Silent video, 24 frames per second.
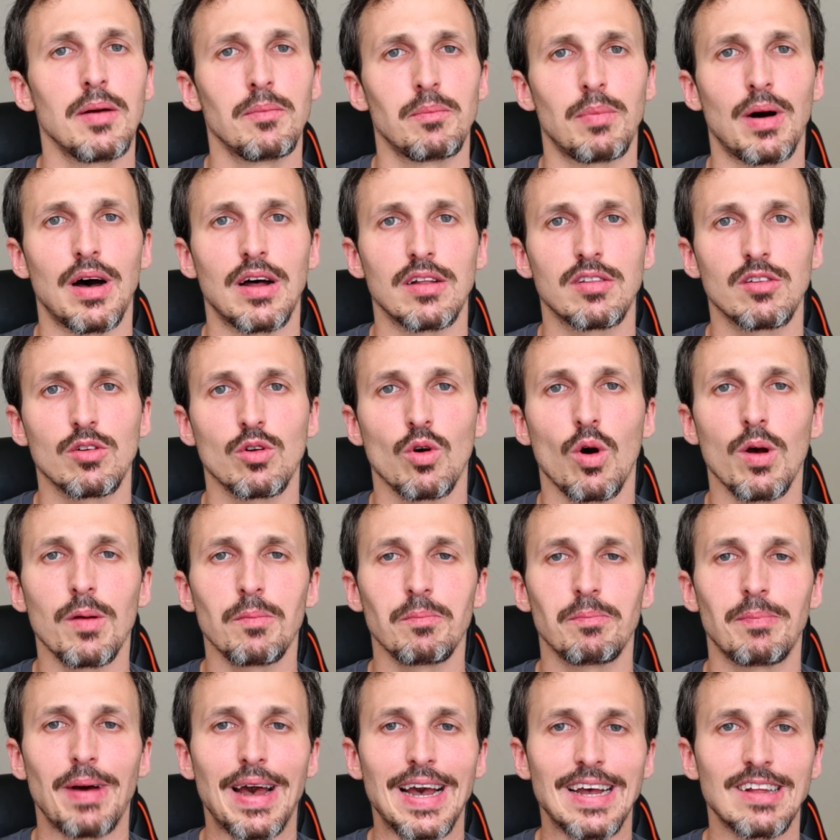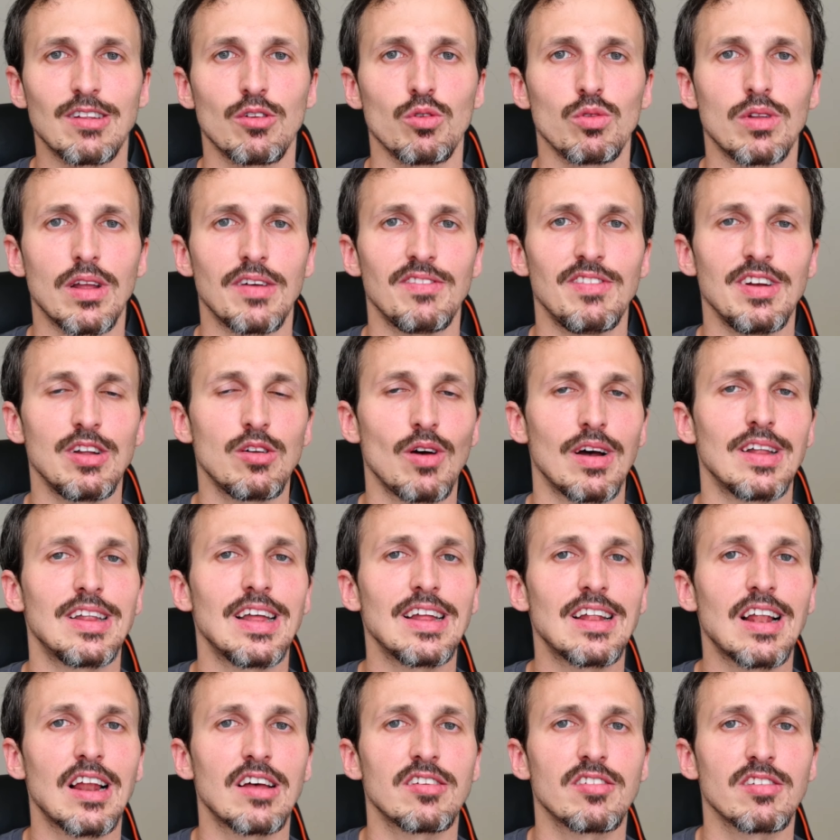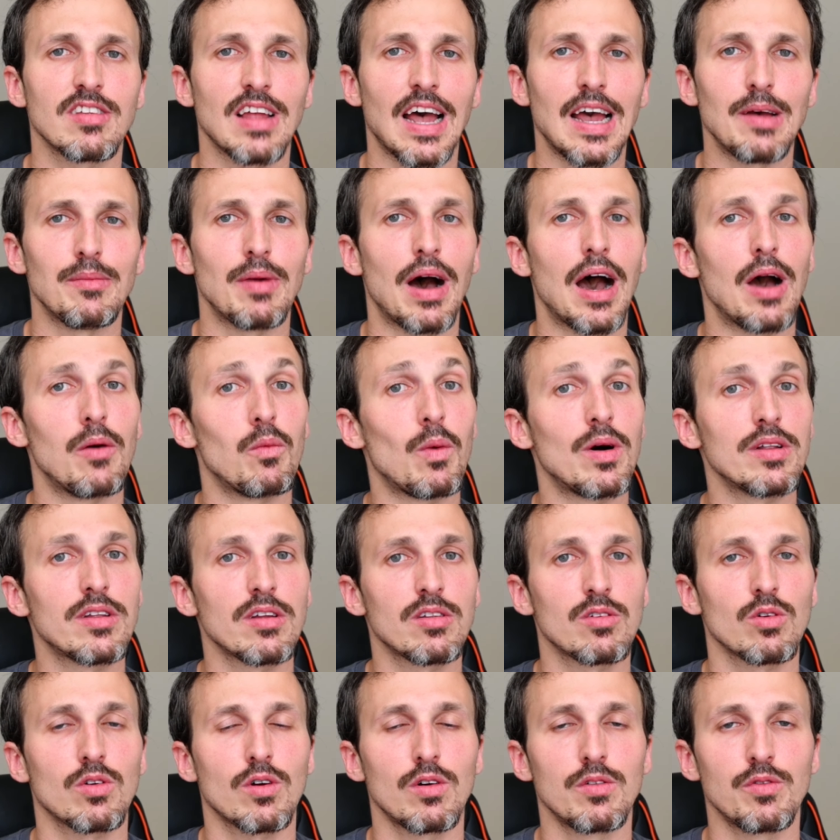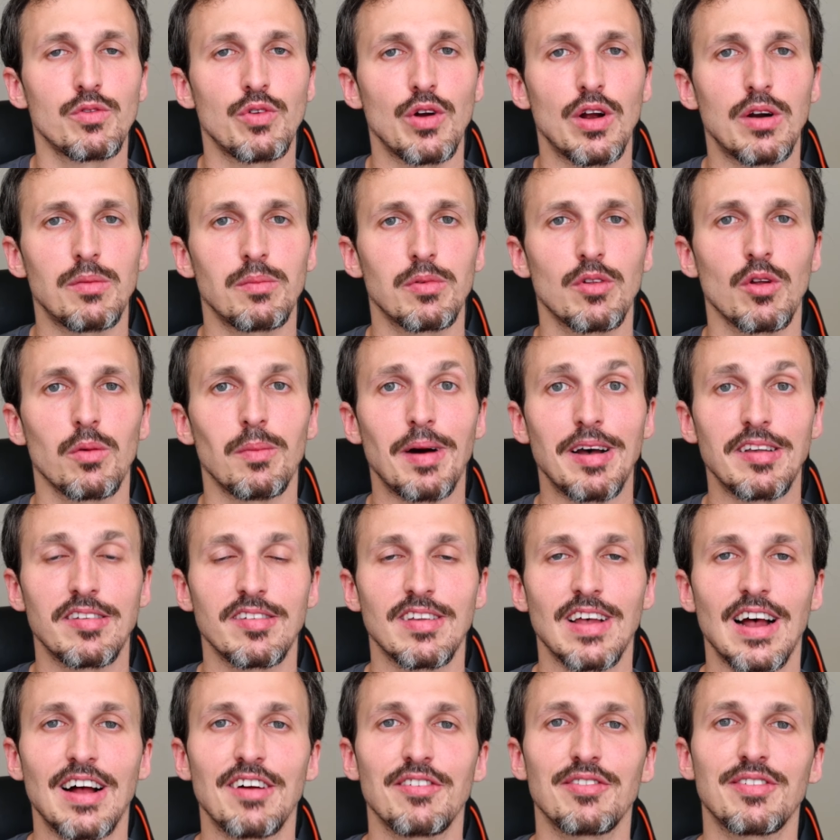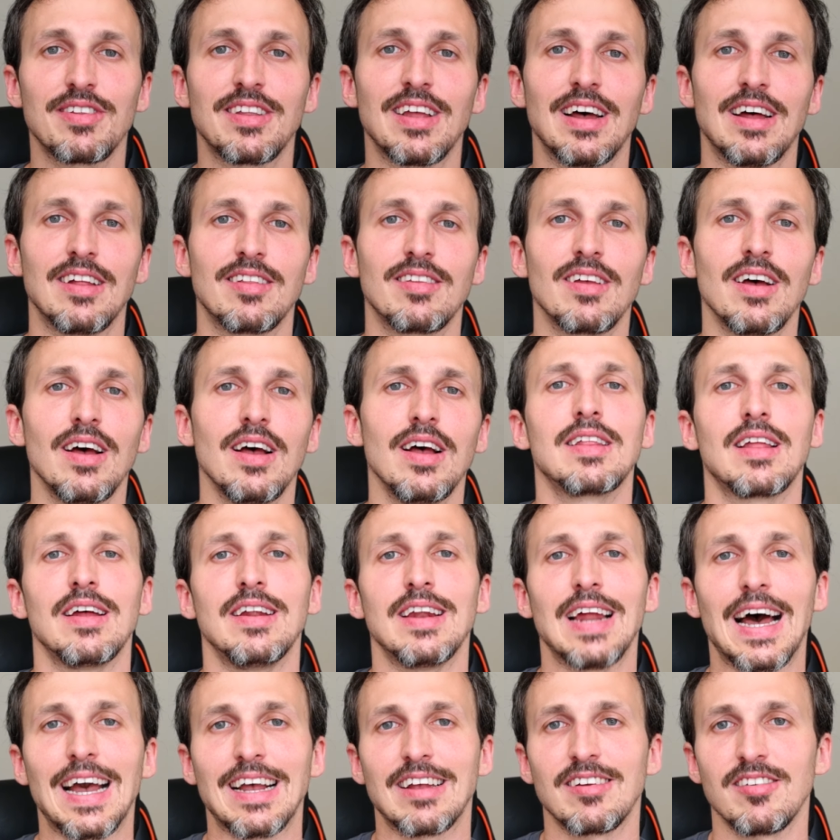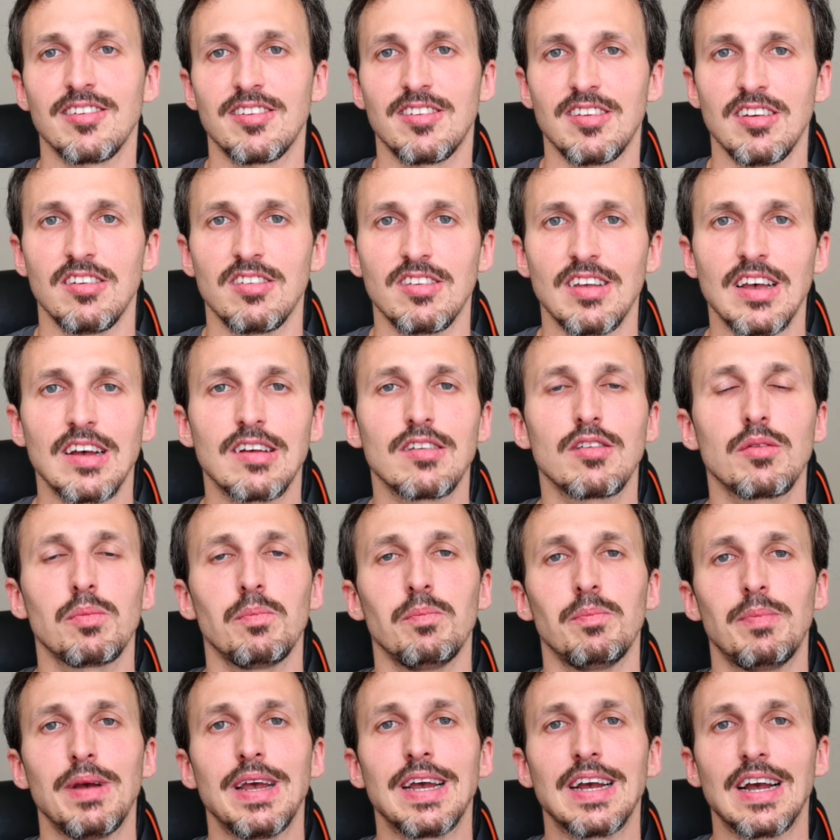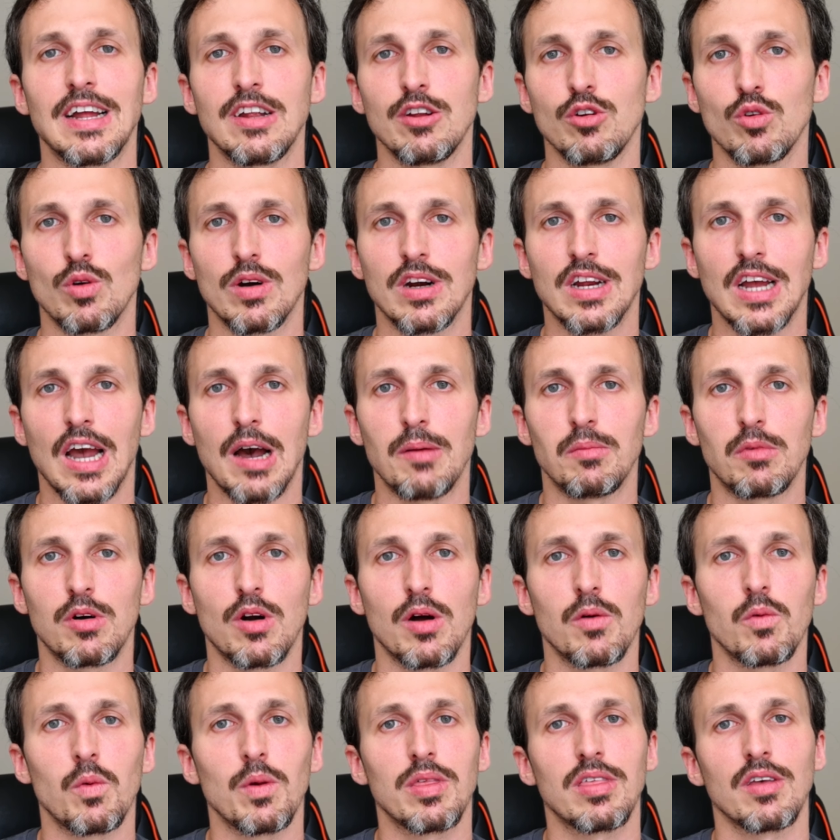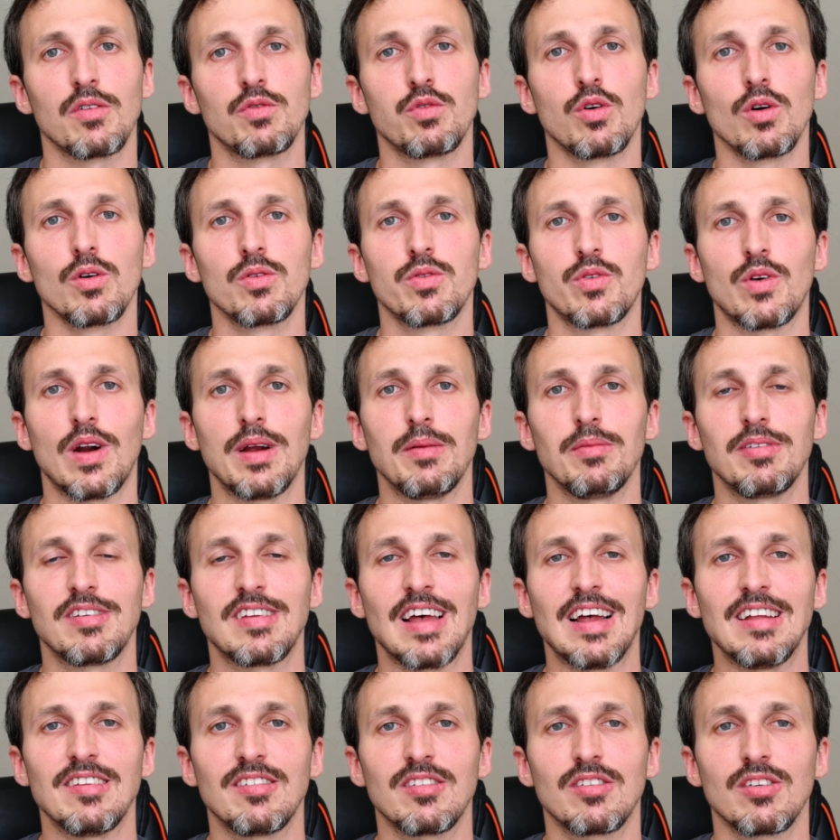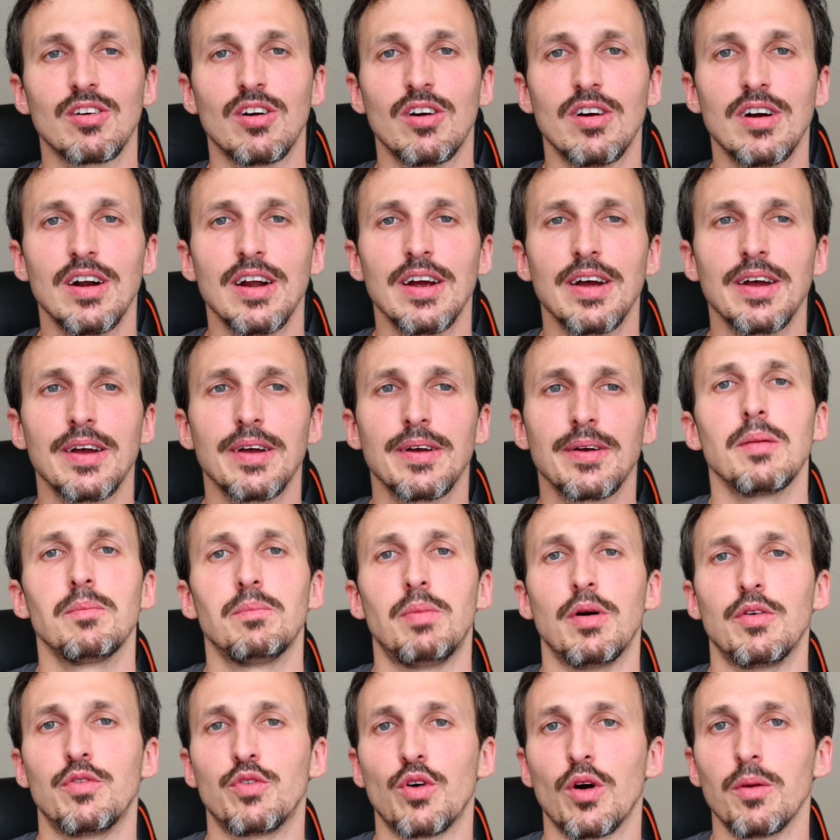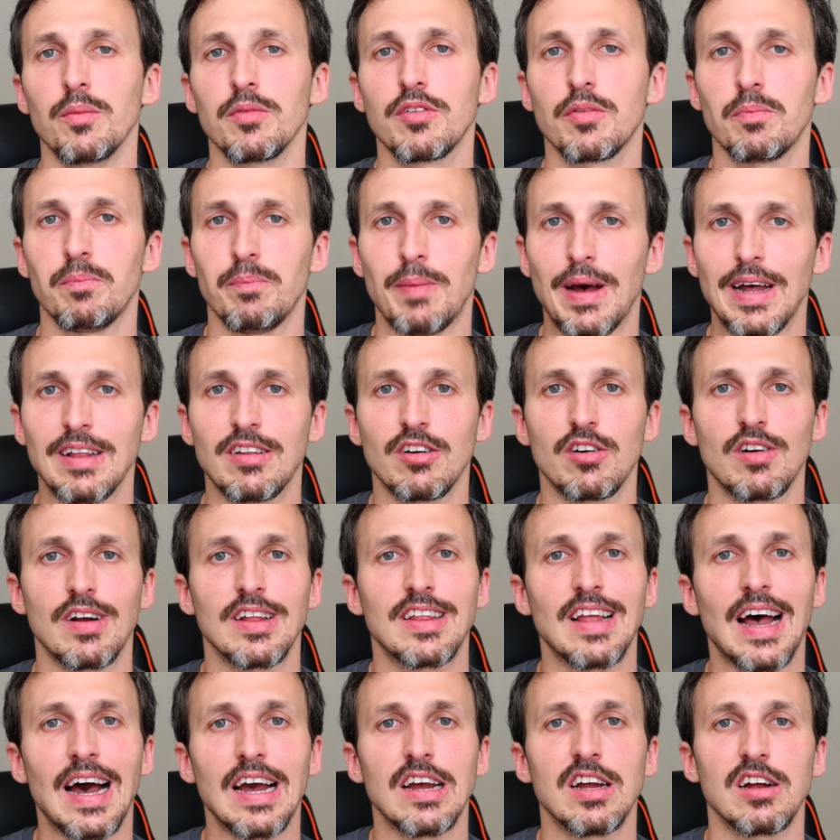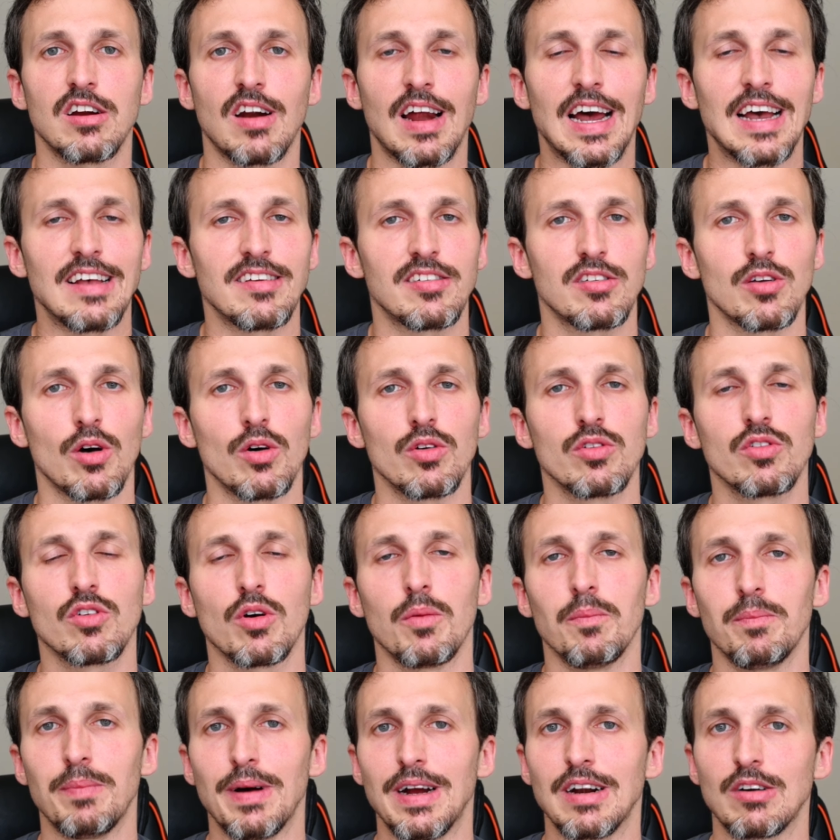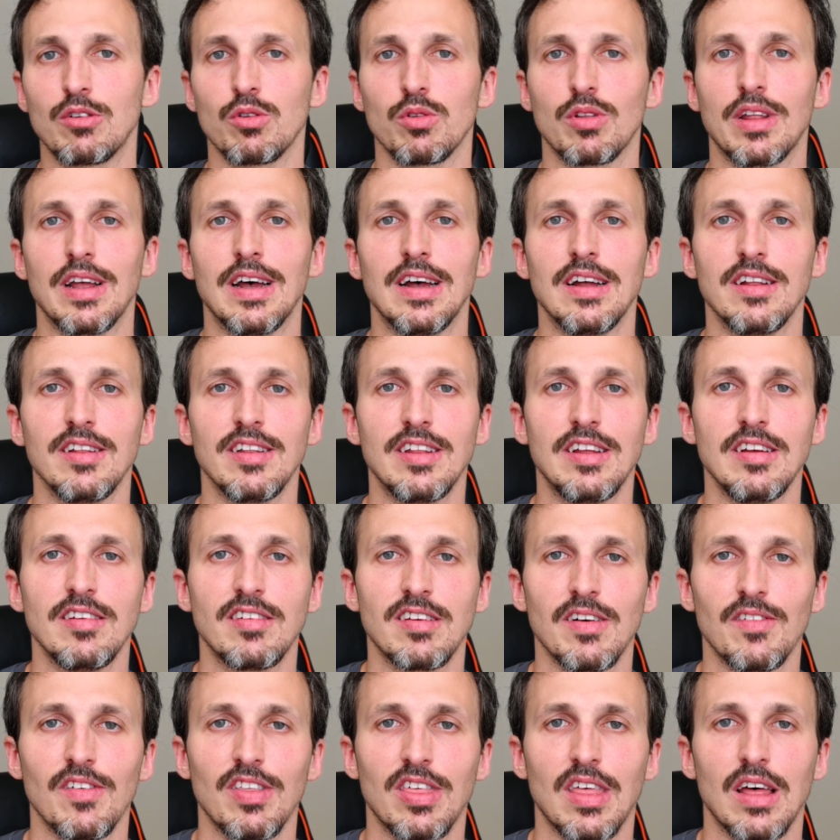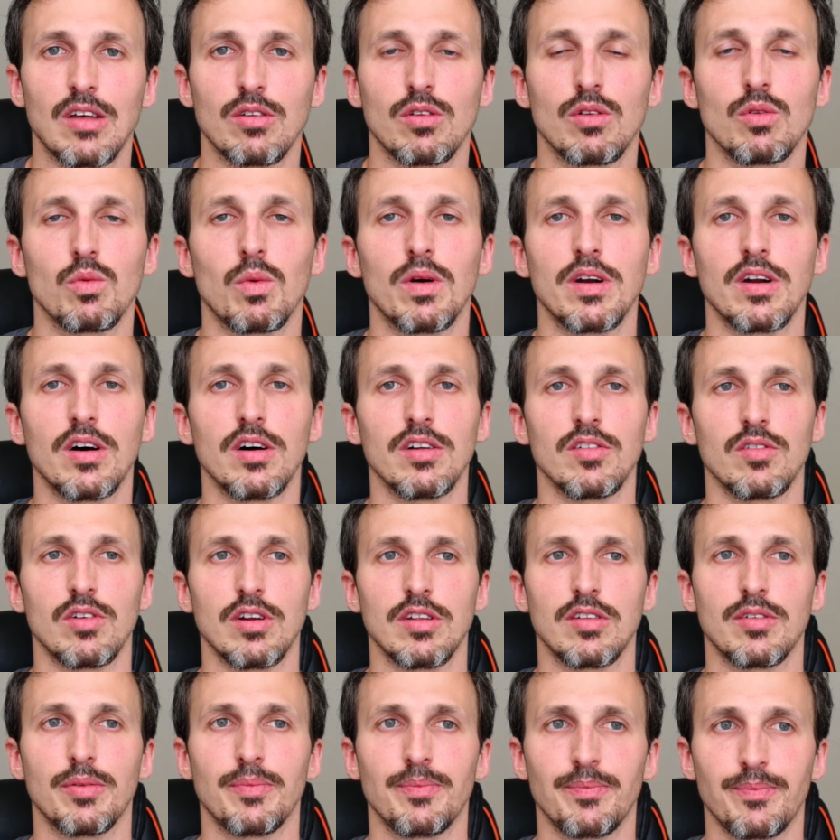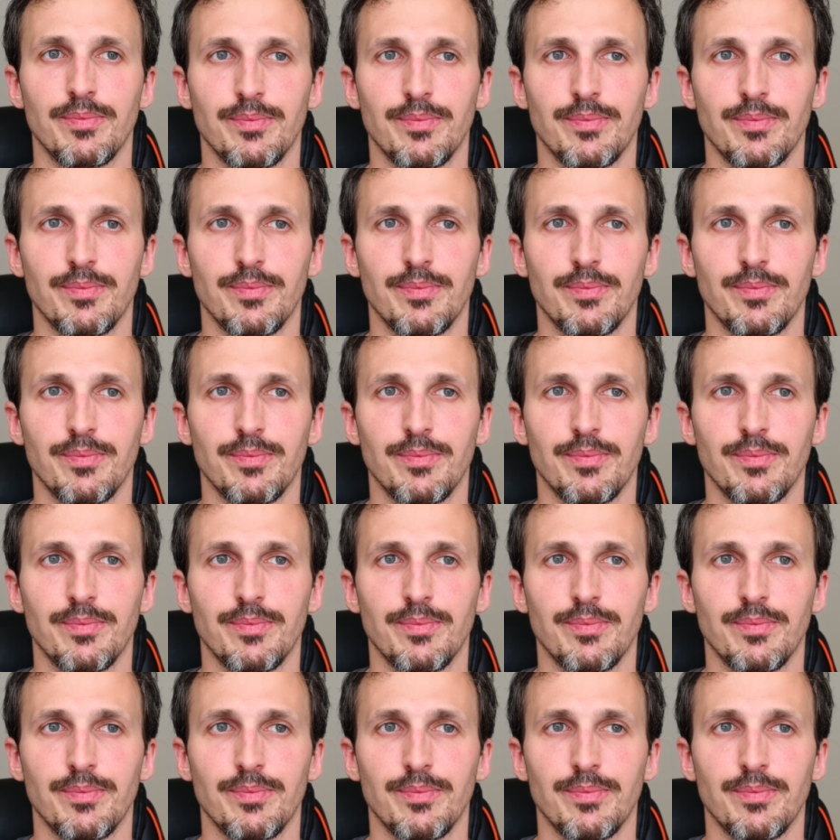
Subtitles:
But going back to the video I did last time, I wanted to confirm to myself that the Nikon Z6, being a newer camera with a full-frame sensor, performs better at higher ISOs compared to the D7100.